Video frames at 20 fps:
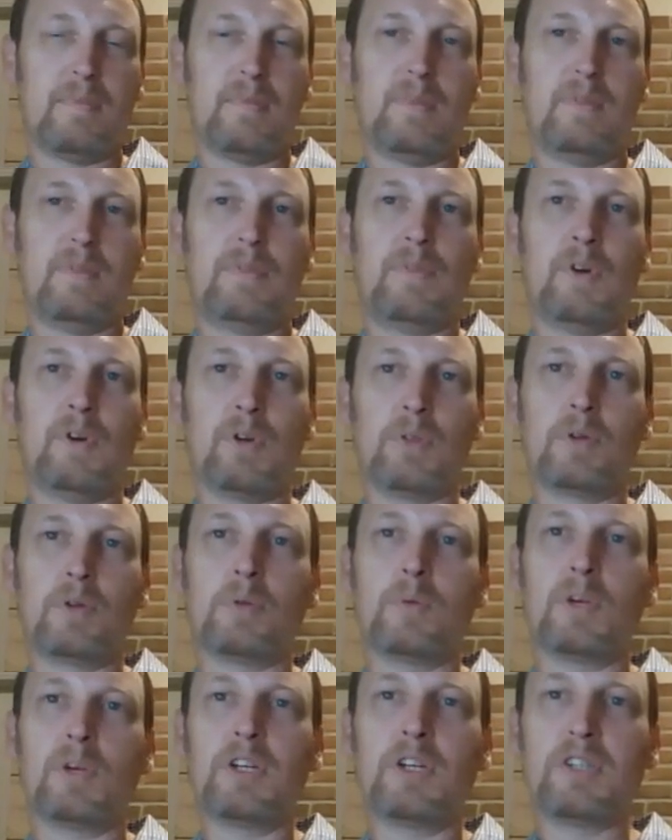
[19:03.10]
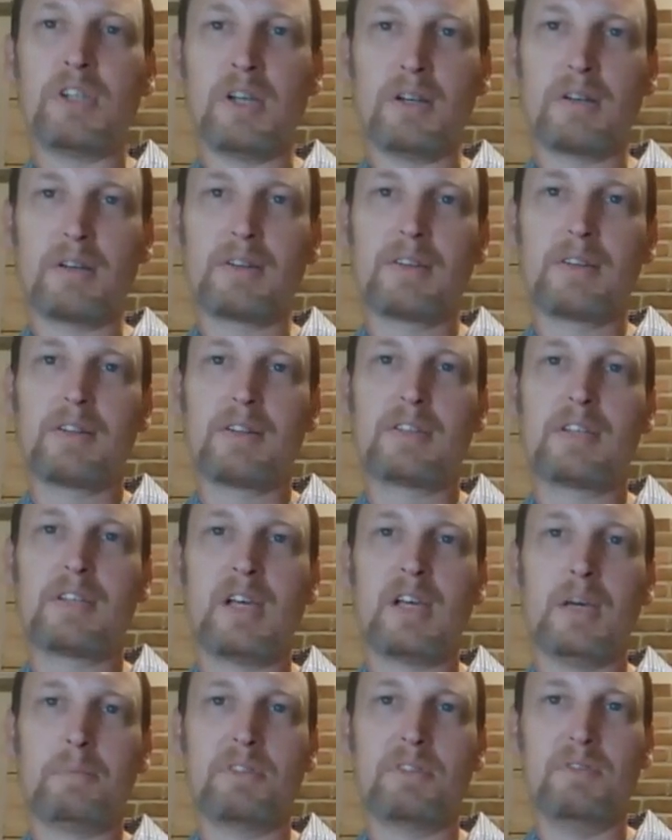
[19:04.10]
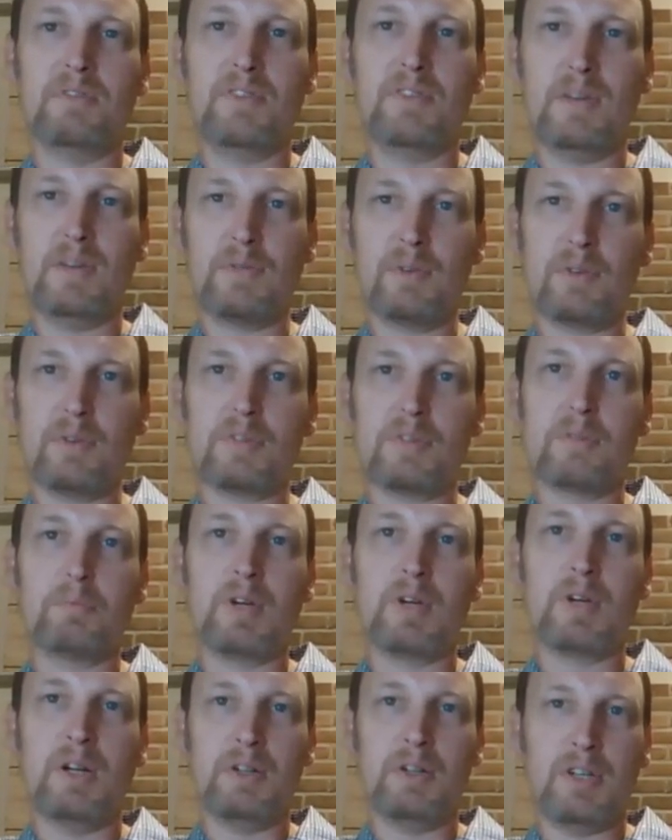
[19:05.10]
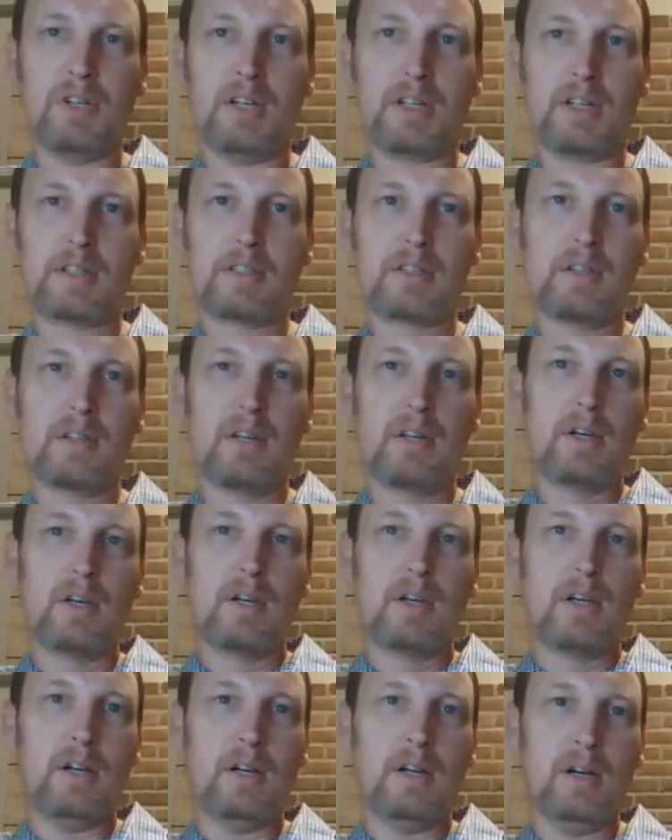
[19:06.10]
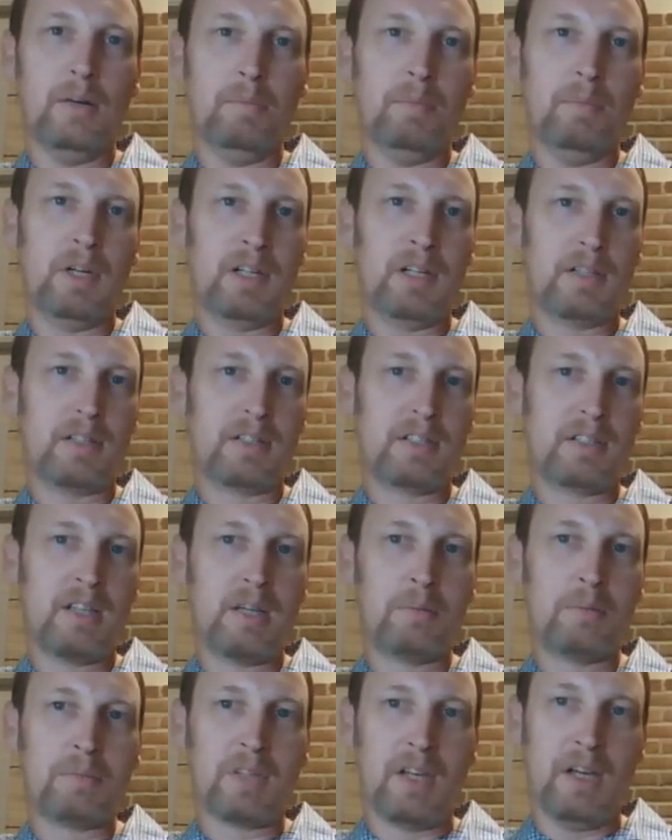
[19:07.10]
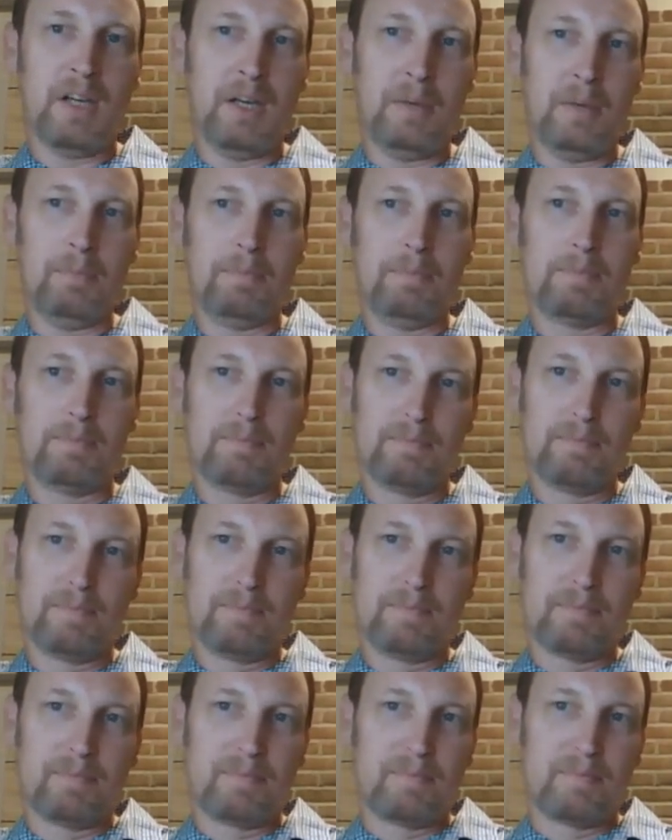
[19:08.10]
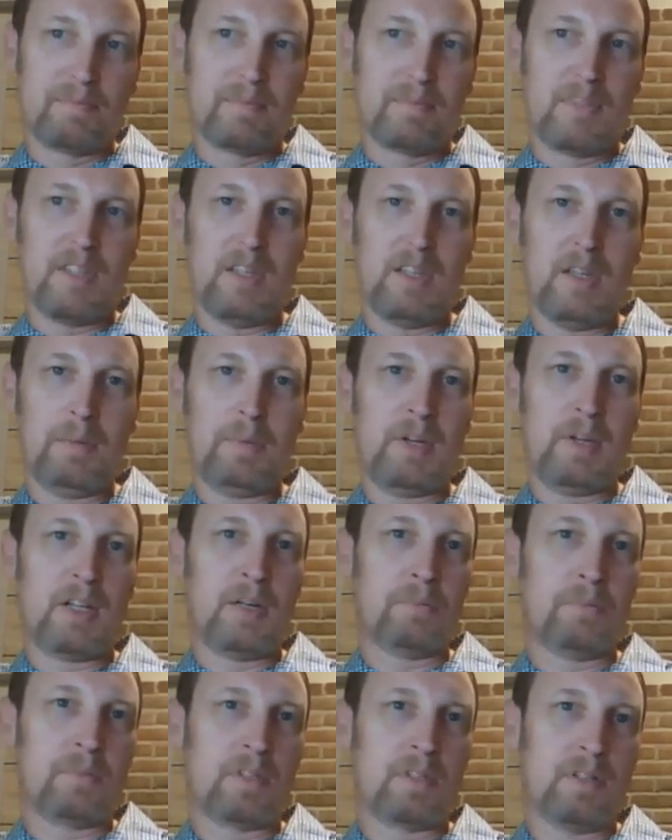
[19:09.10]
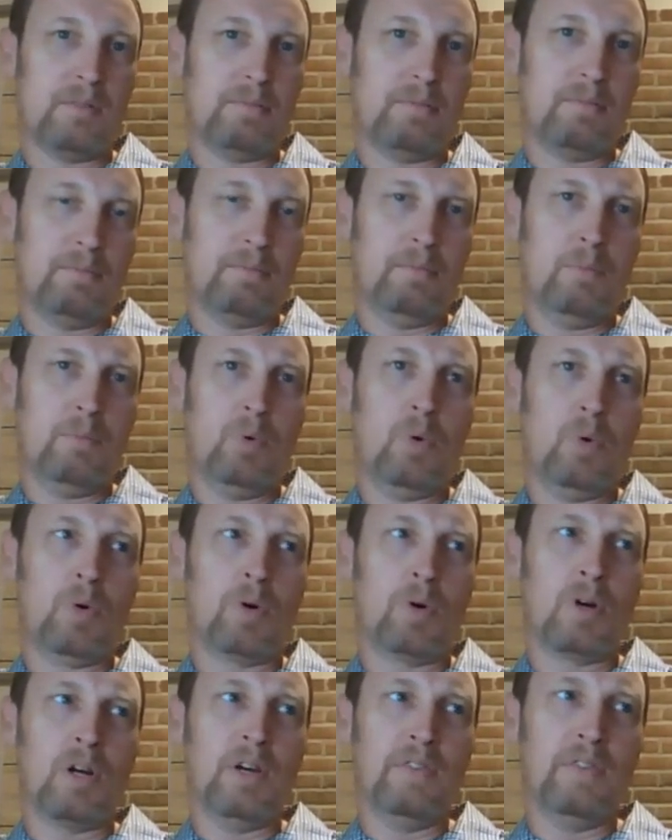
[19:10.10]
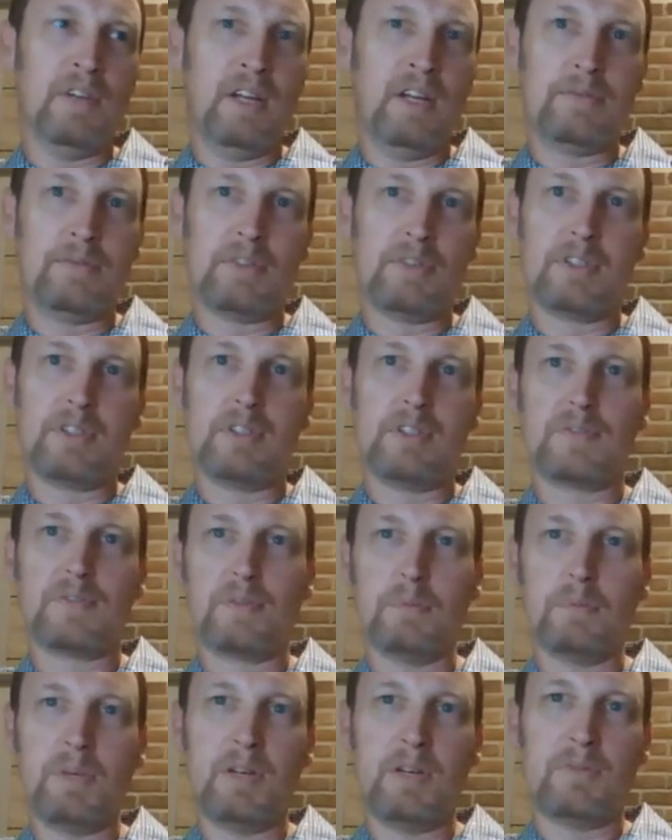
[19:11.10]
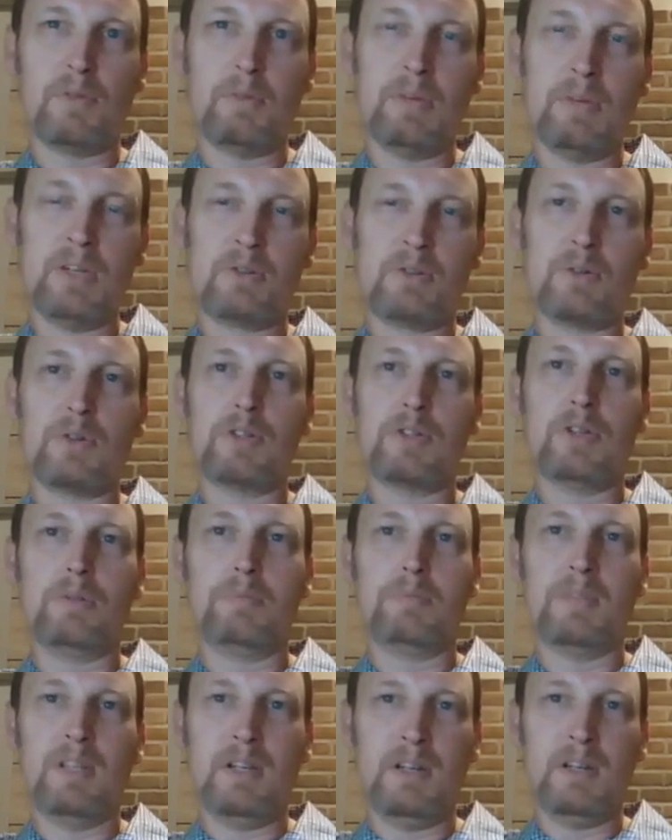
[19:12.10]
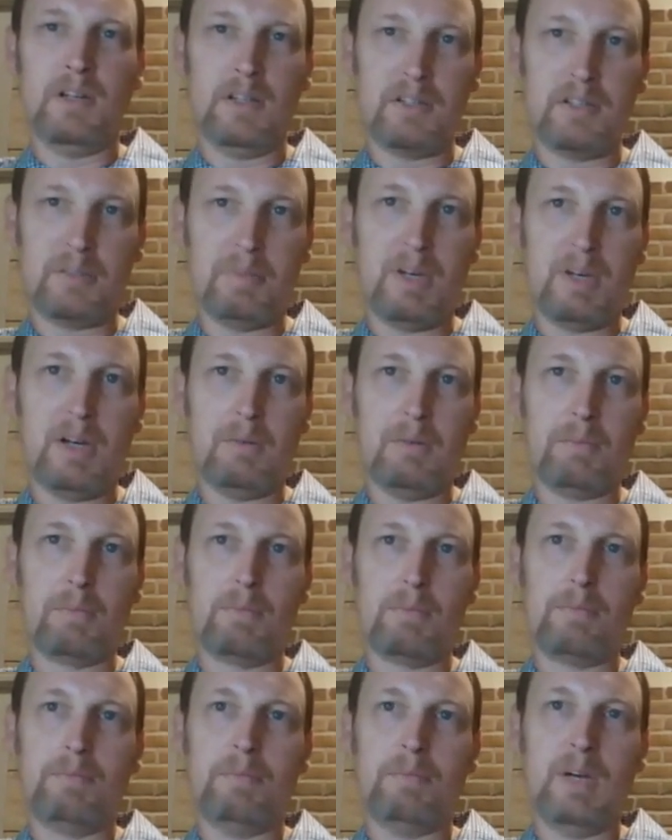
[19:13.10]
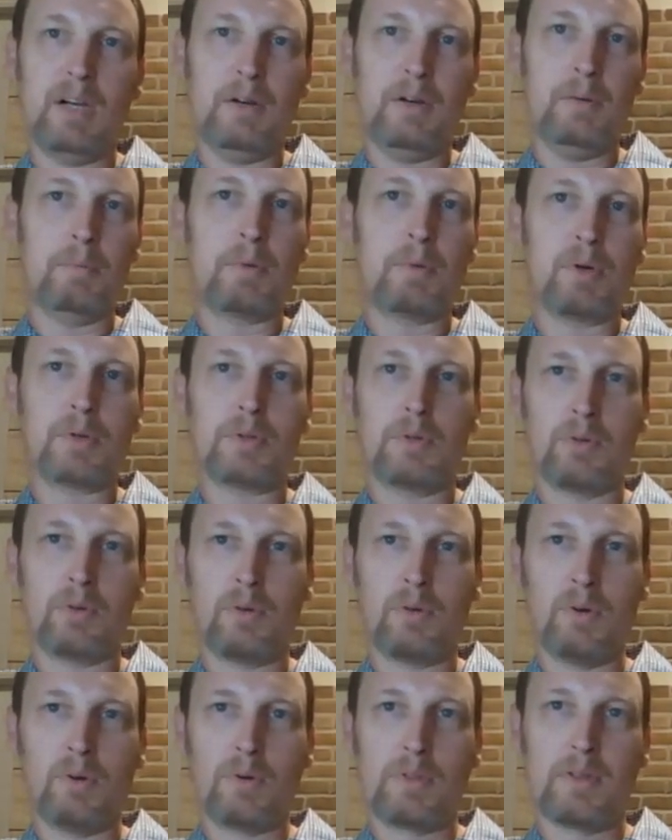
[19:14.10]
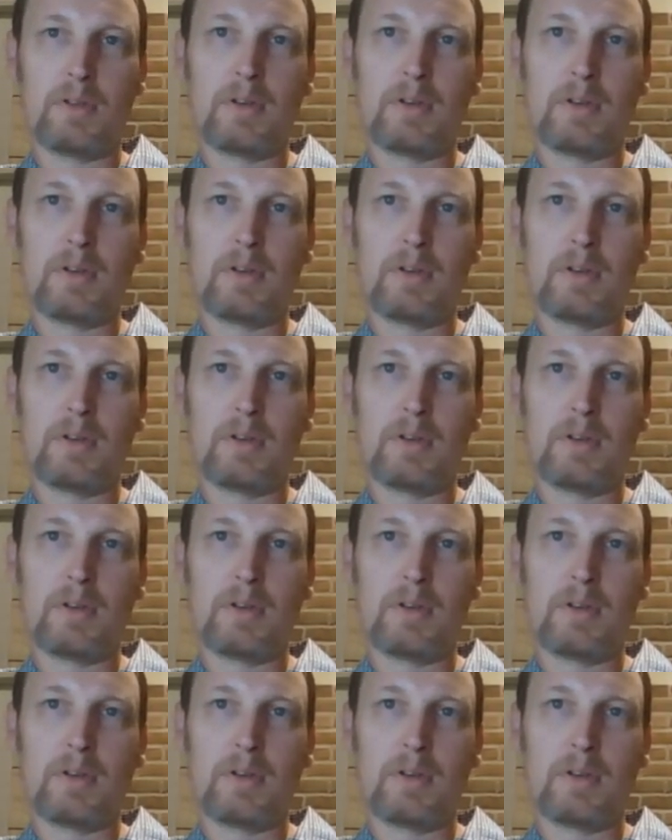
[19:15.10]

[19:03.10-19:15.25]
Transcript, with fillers: farther reaching types of efforts and projects. But at the same time, it becomes more of an emphasis for me for mentorship than it is about my own personal growth,